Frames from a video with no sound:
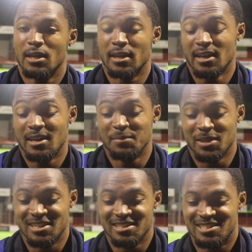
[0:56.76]
Yeah, I
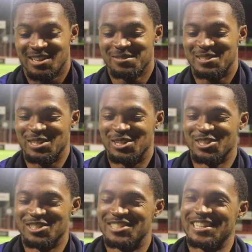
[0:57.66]
mean it's obviously
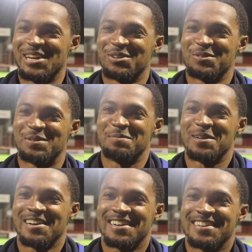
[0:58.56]
good to get off the
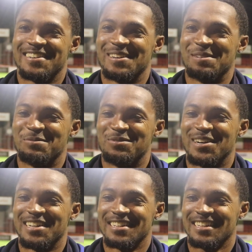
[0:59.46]
mark um,
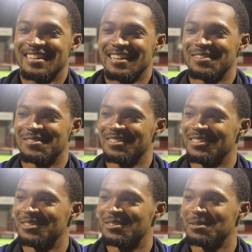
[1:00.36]
finally after you know